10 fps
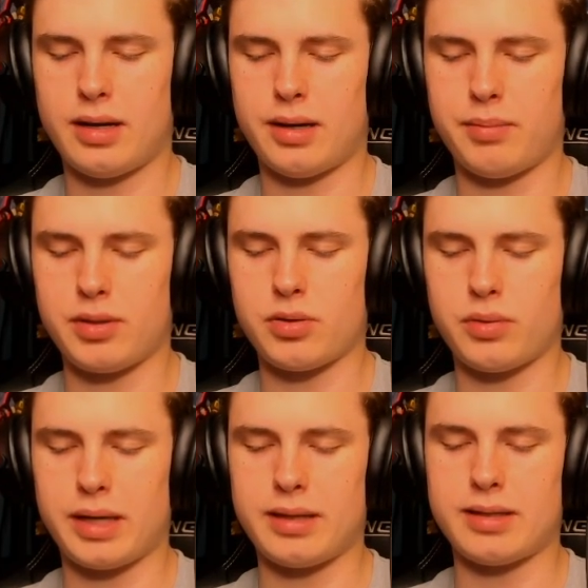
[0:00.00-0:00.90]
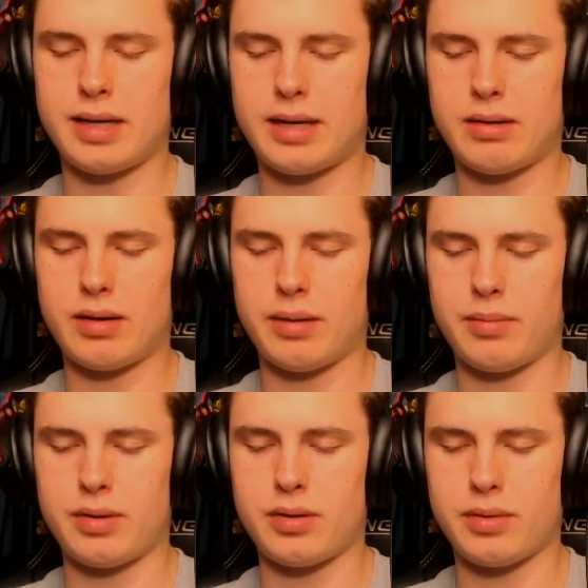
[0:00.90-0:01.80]
between the tower
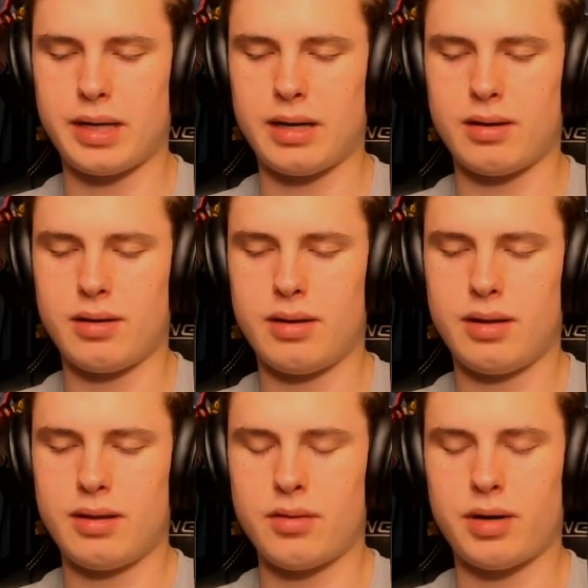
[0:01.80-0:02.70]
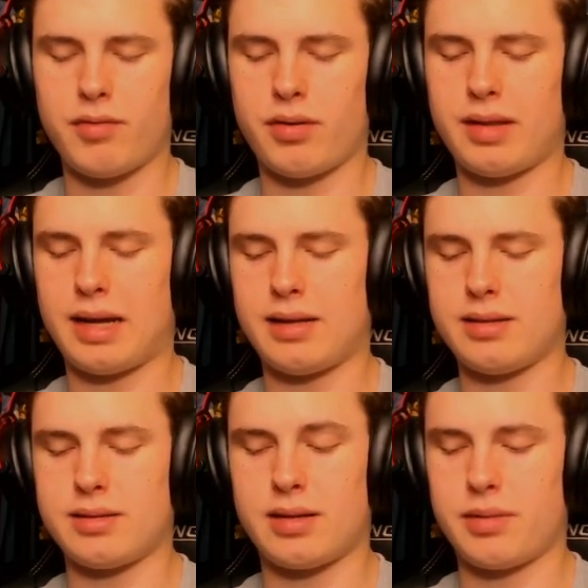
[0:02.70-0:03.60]
and between the river. That
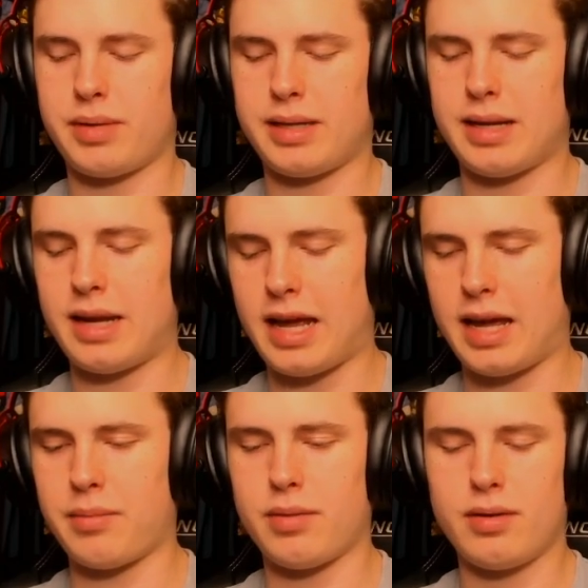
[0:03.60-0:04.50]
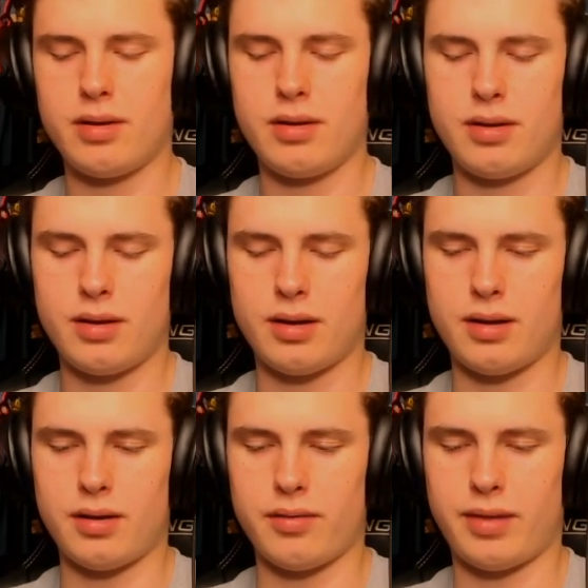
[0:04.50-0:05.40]
is going to be the name
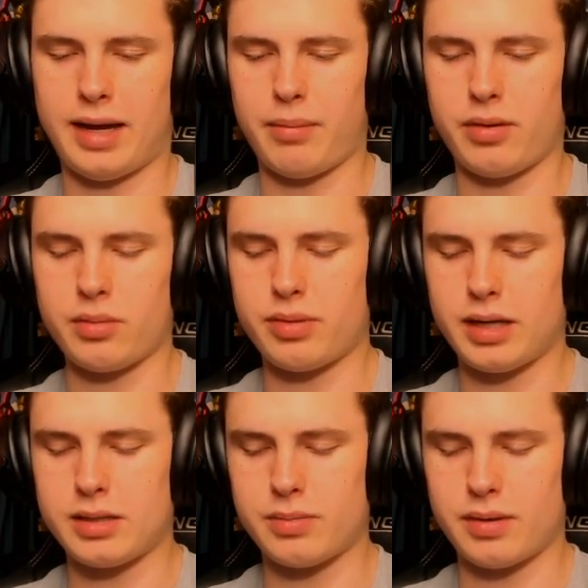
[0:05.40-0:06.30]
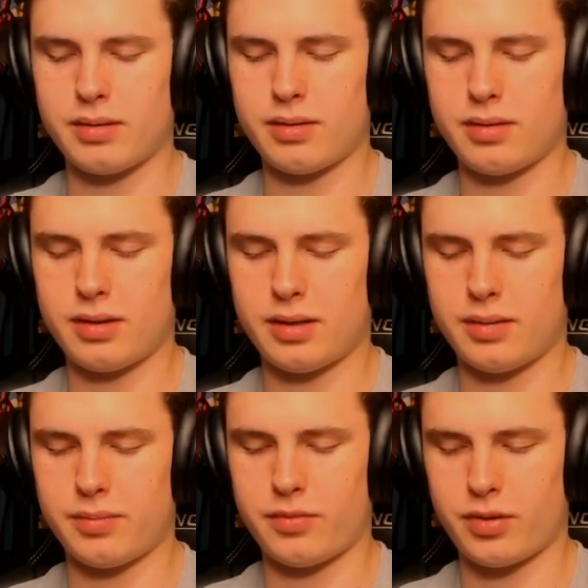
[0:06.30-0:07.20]
of that building placement
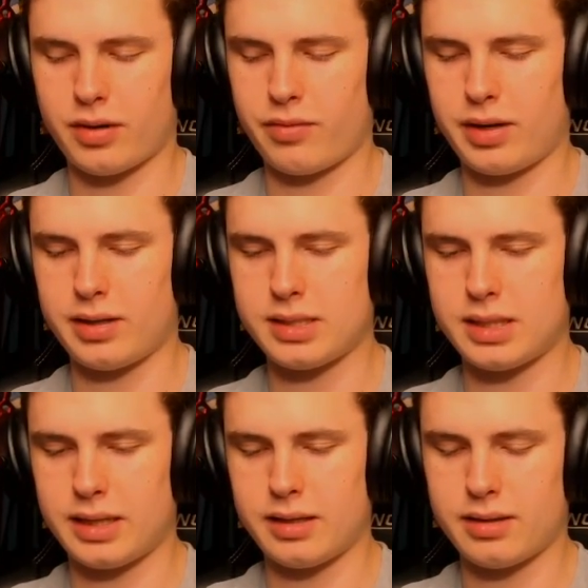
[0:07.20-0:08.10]
for convenience sake.